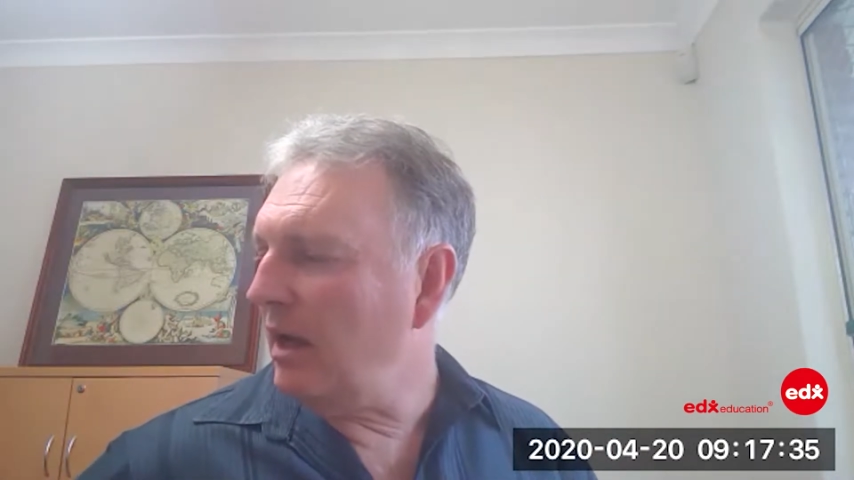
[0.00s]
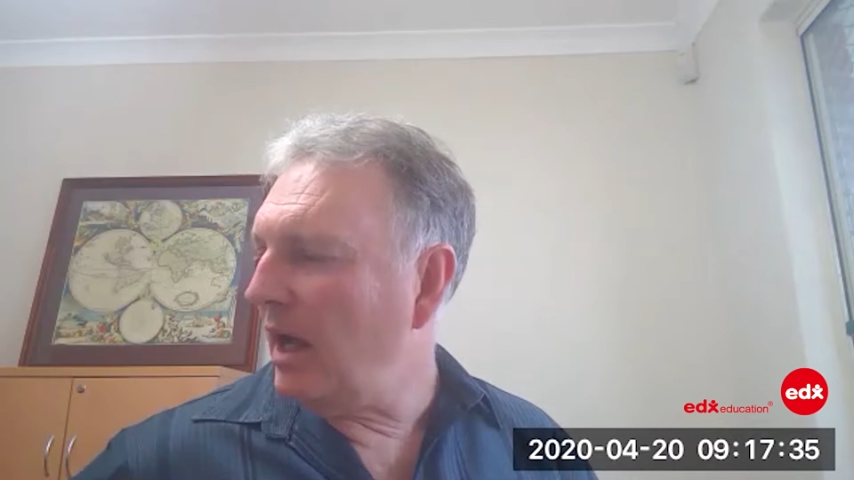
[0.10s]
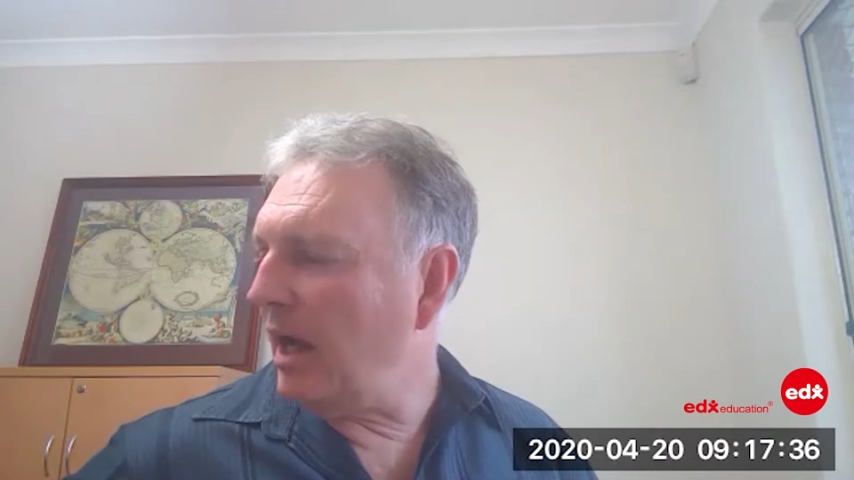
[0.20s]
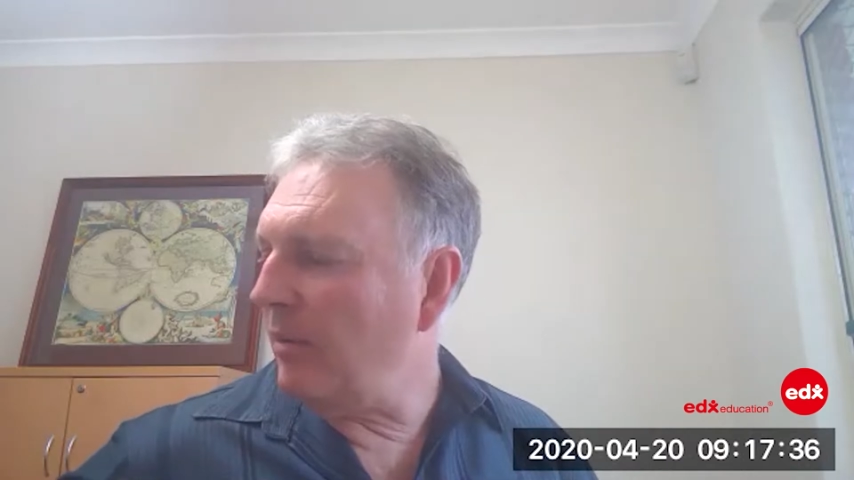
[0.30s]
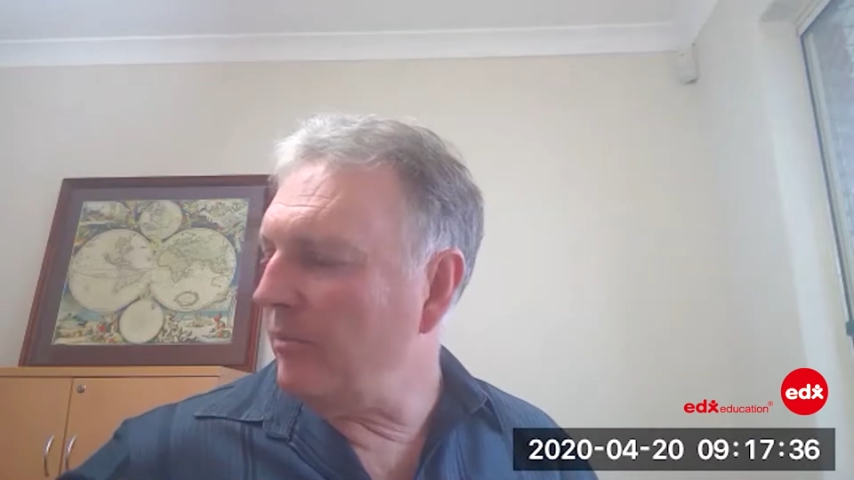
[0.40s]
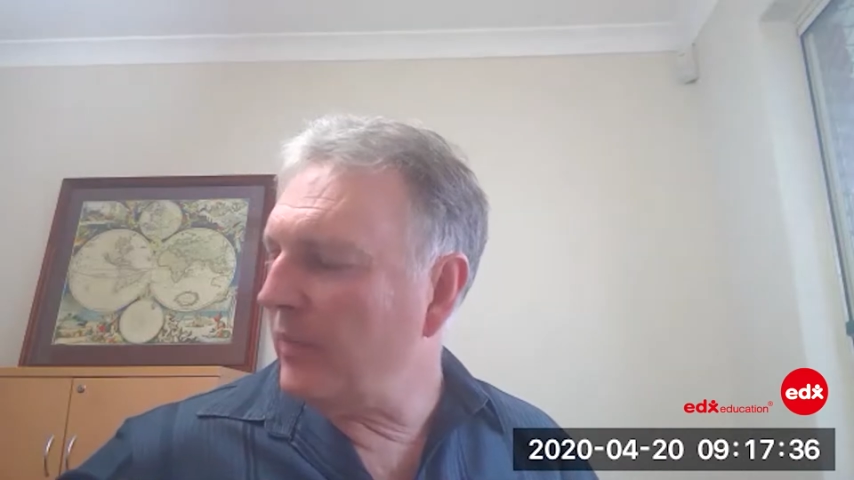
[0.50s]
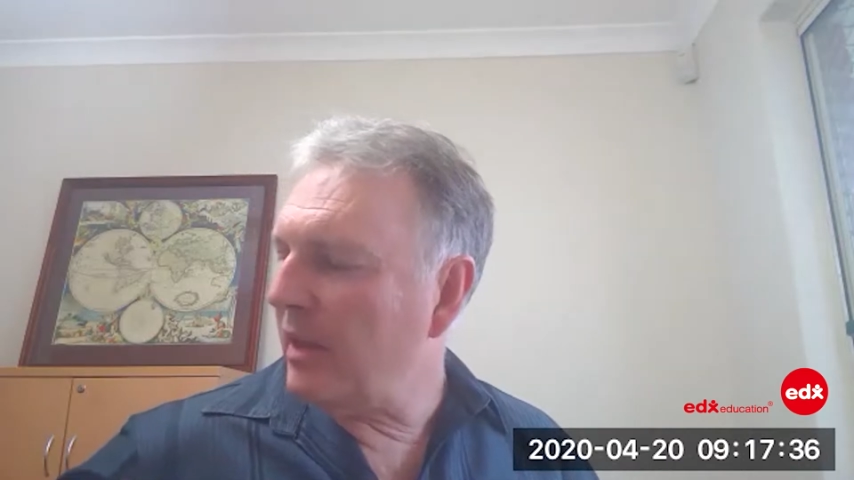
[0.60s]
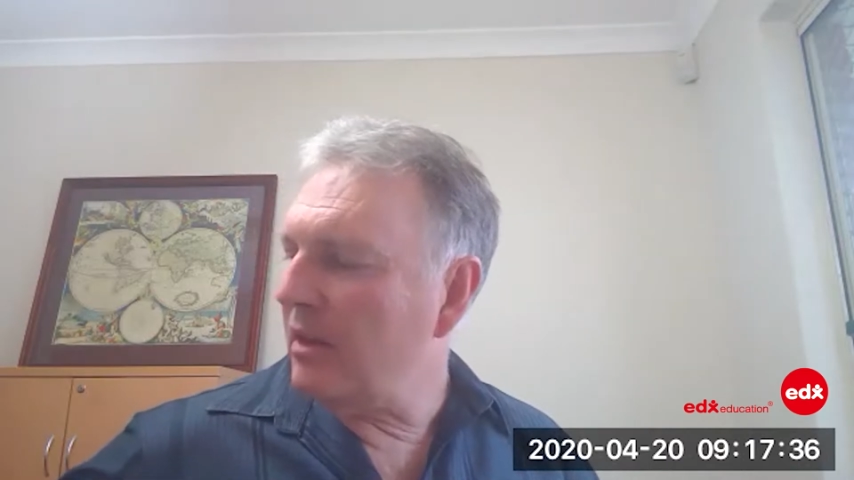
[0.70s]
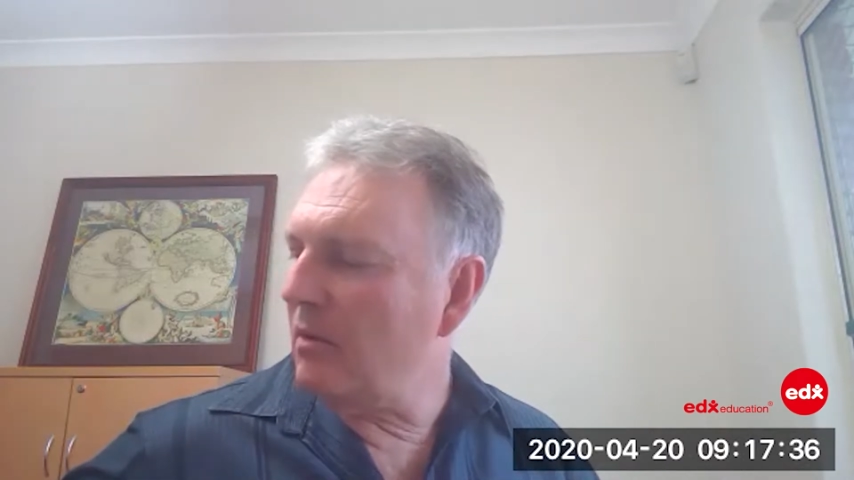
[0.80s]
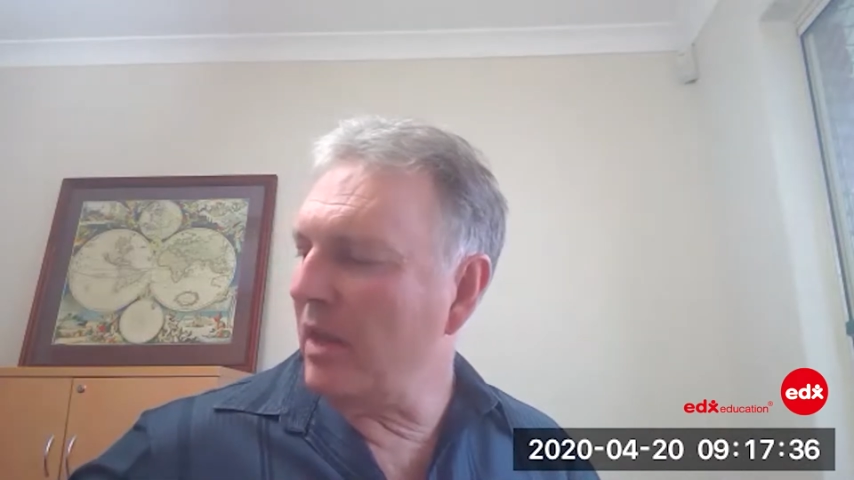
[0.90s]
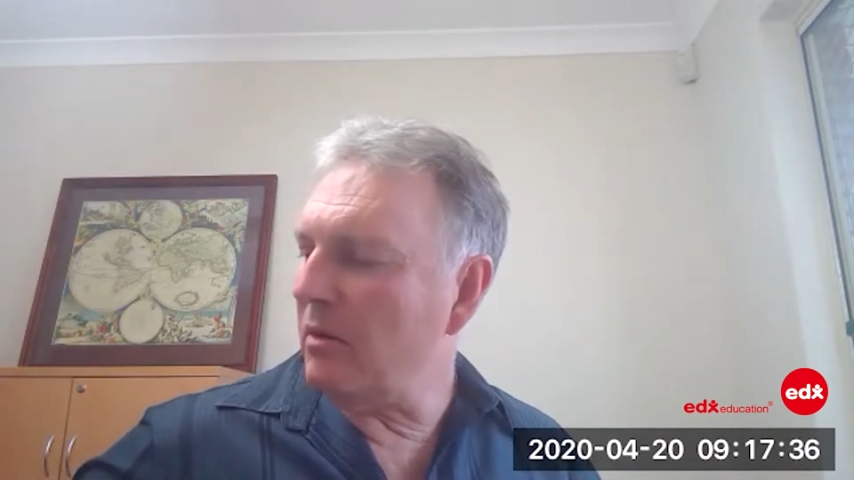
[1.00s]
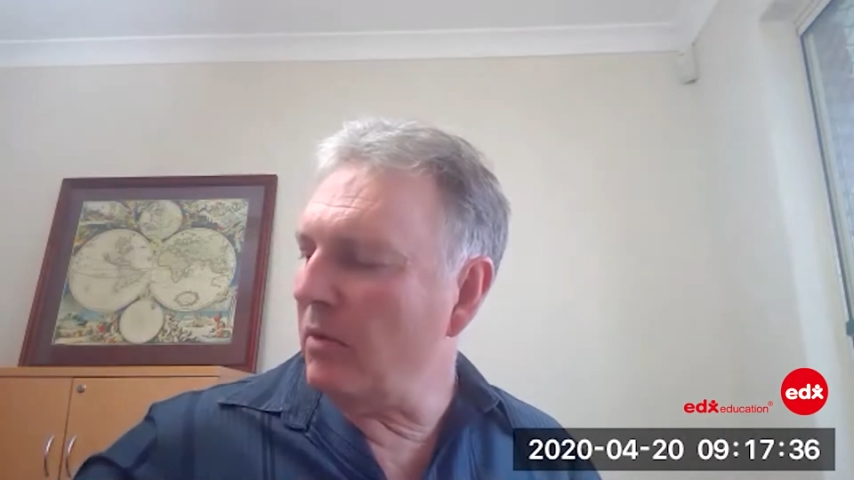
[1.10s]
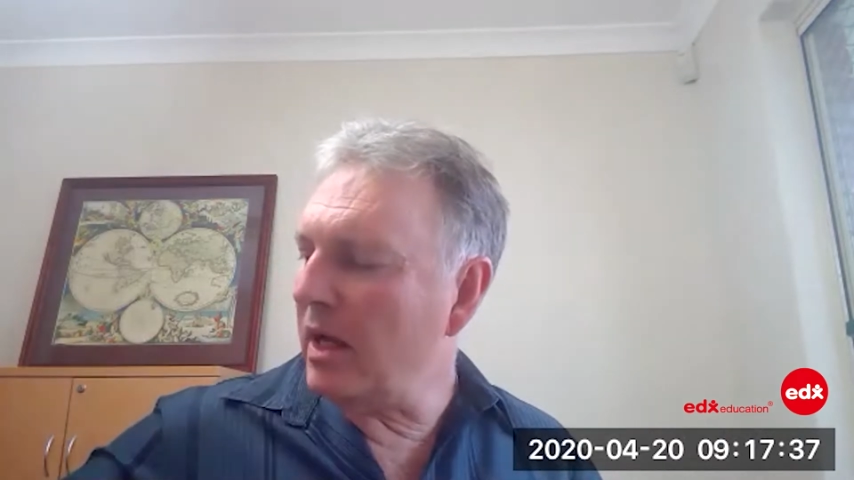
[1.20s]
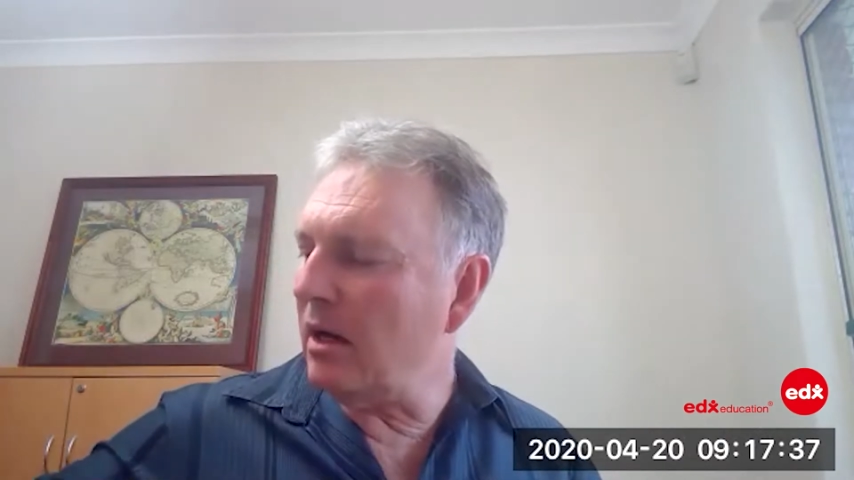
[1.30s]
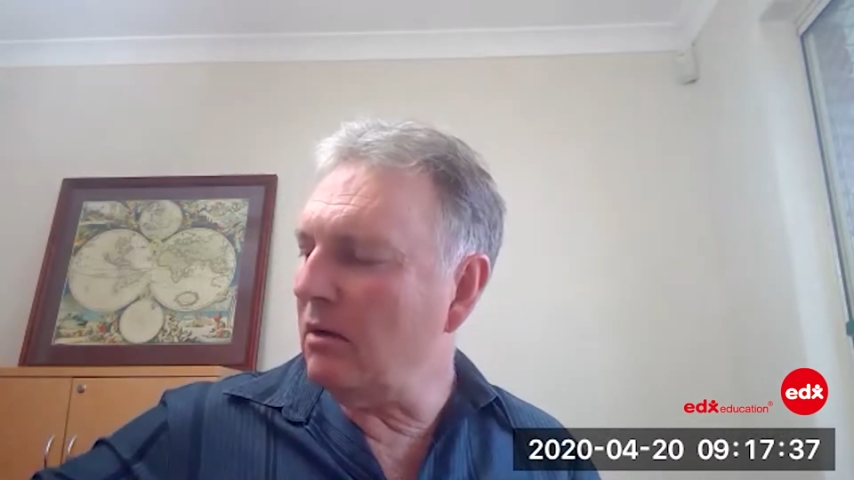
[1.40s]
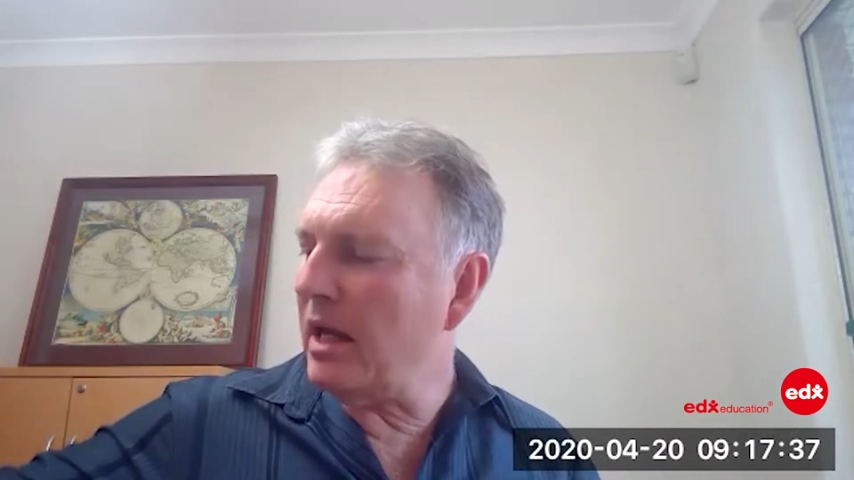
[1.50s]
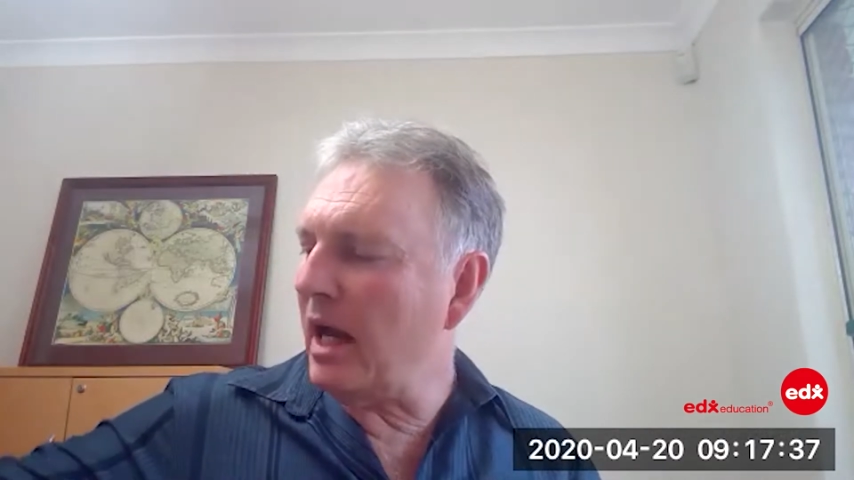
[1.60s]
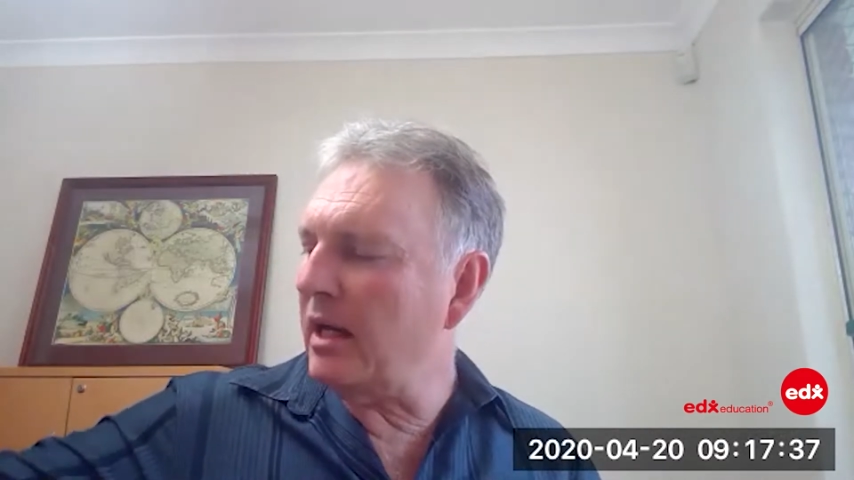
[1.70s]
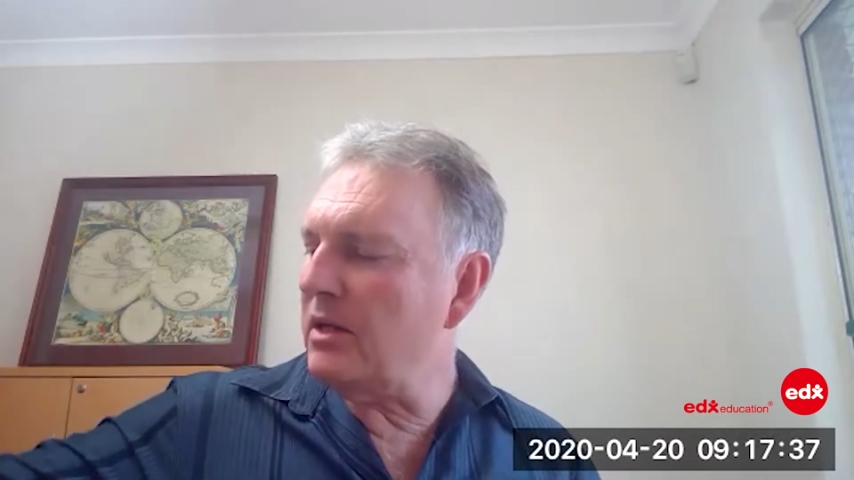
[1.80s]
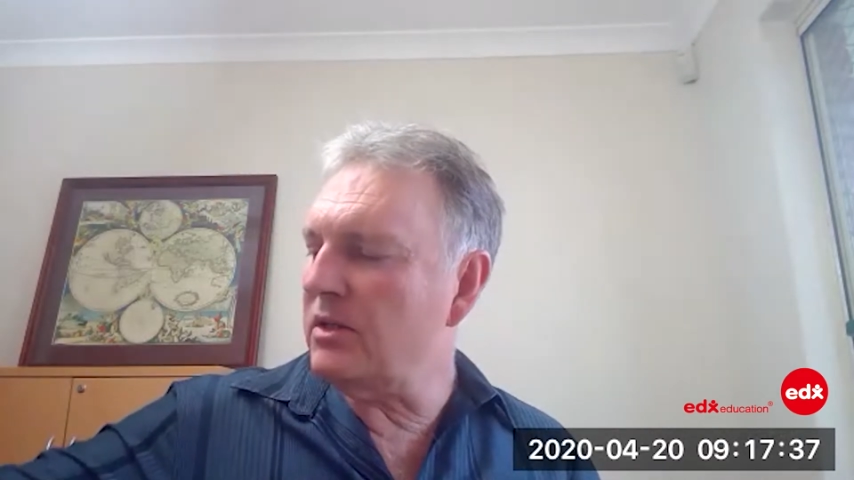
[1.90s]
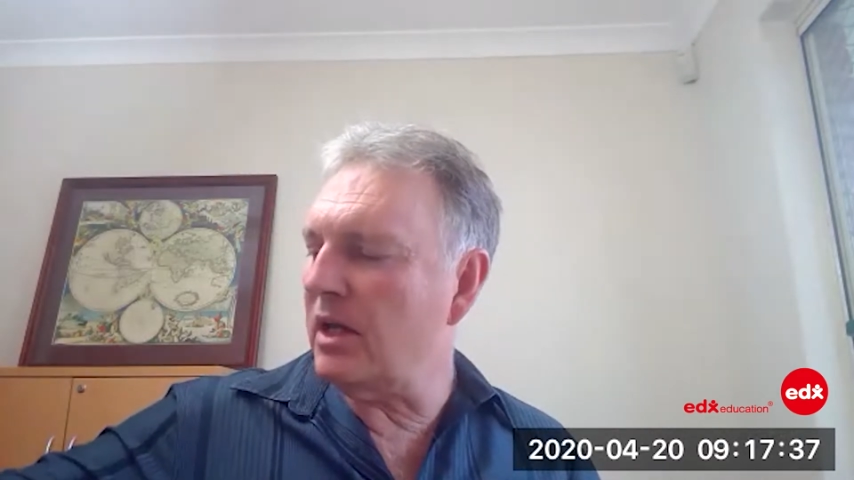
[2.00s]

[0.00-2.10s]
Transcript: The one that we're going to look at is